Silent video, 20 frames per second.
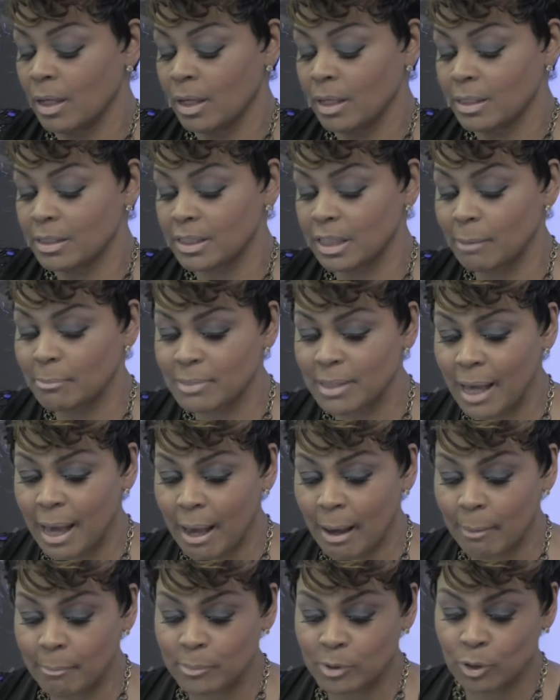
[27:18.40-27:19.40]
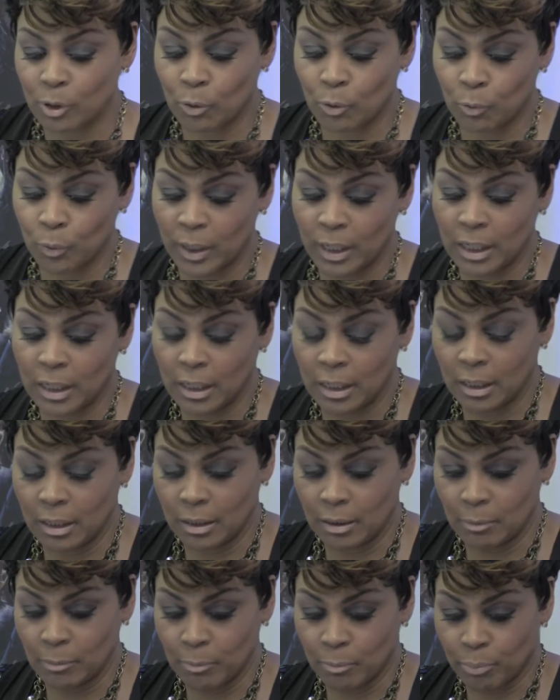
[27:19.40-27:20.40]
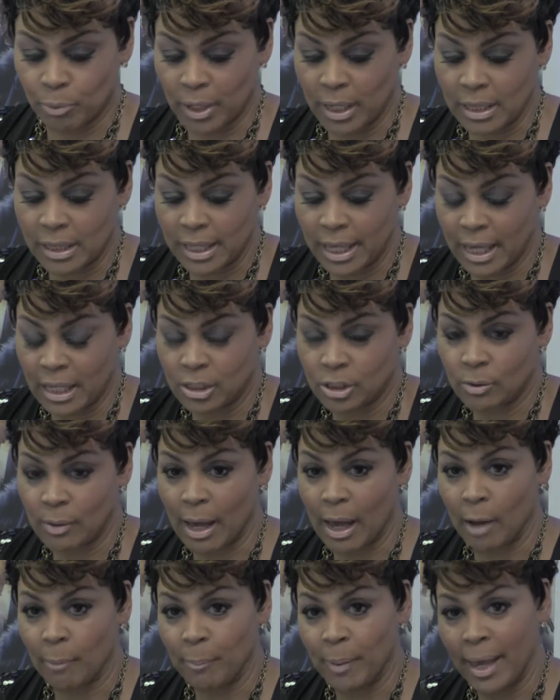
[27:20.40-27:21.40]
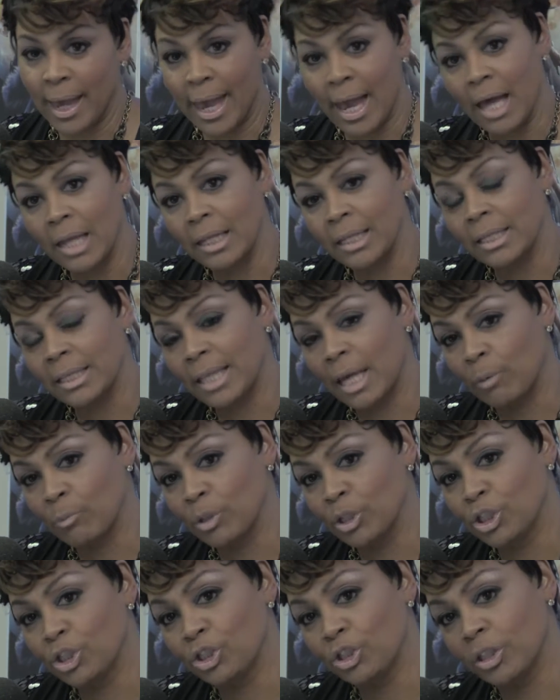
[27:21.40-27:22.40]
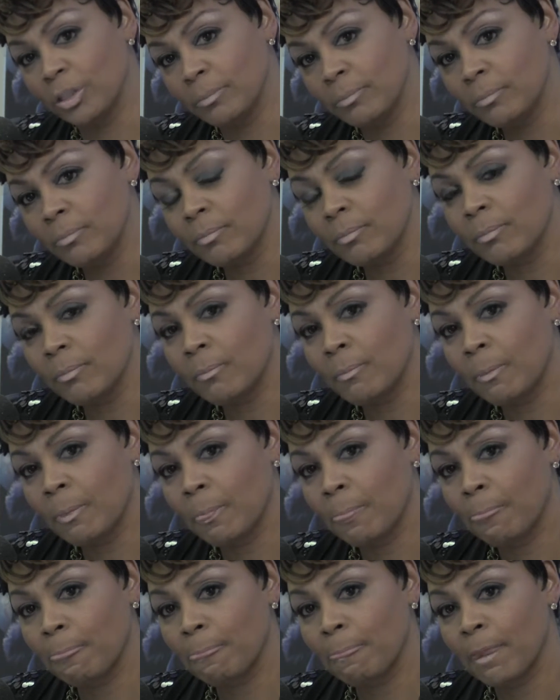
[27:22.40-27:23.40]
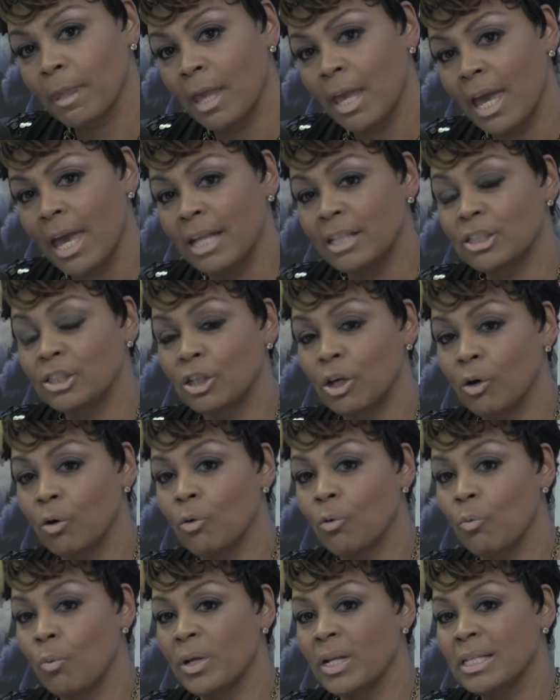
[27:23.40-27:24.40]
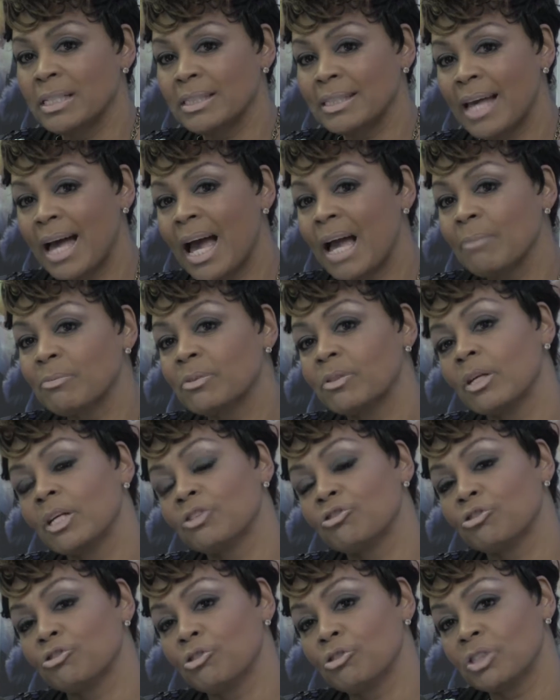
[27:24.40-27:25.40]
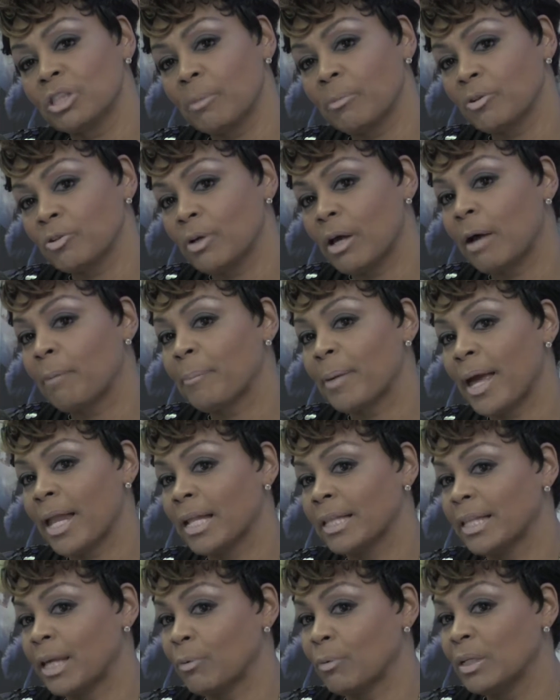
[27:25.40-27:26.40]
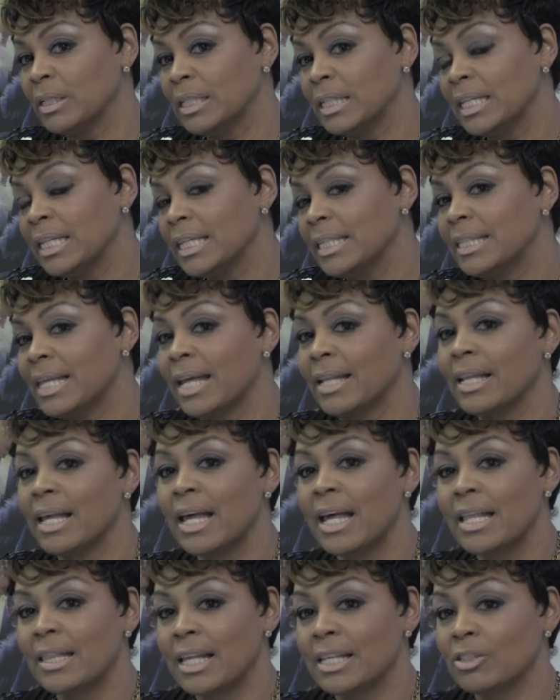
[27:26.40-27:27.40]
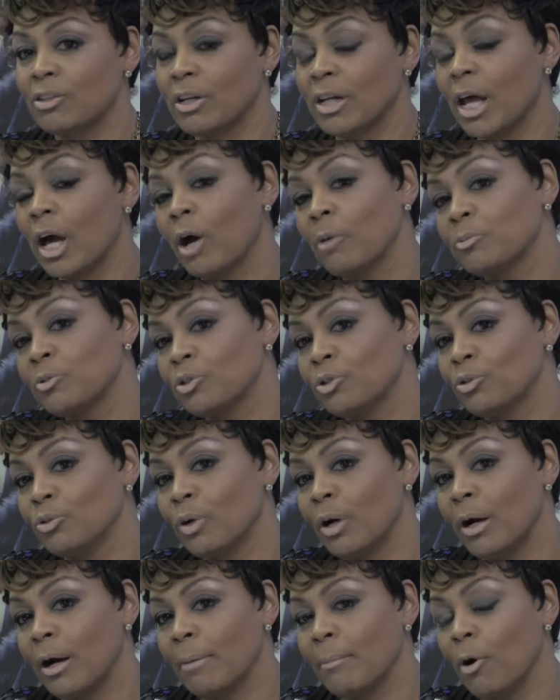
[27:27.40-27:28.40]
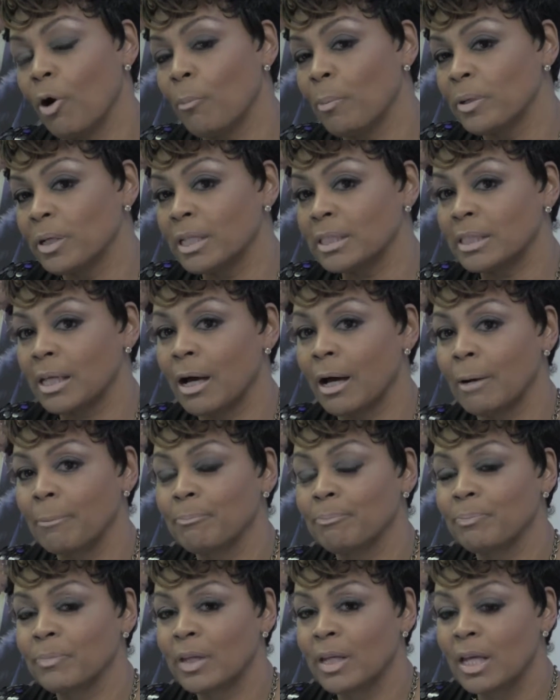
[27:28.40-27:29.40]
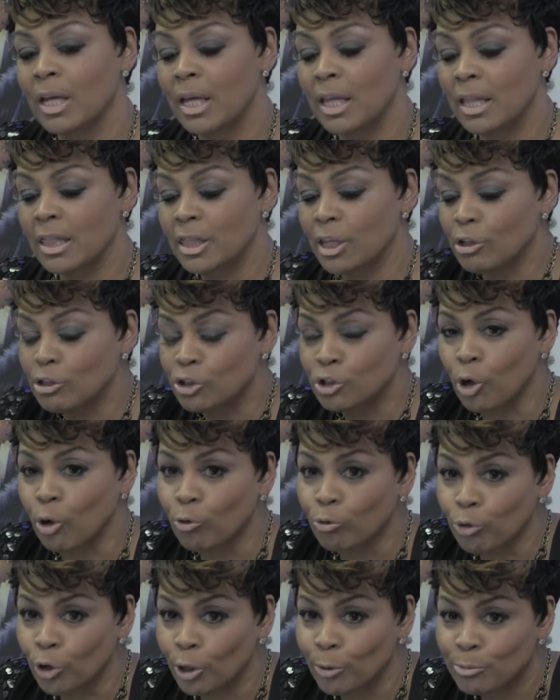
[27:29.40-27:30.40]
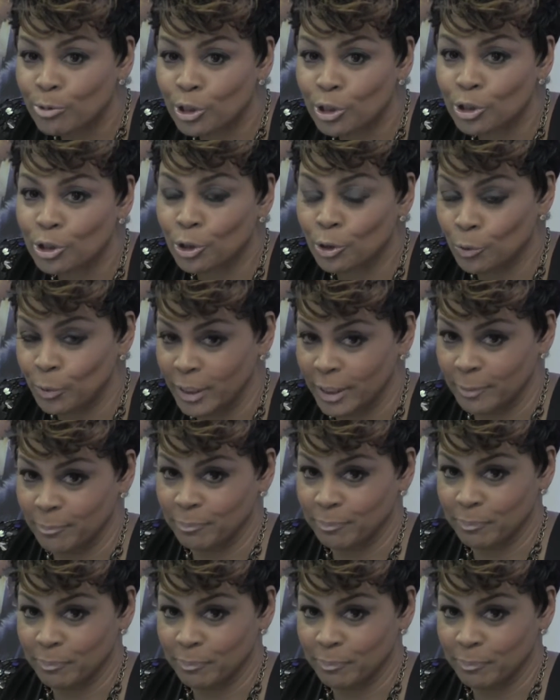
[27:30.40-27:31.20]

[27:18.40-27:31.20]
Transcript: Sometimes we bring things to our palate that we shouldn't. And so when it's time to introduce something to our palate that we need that's going to help to open us up, there's no room to do it.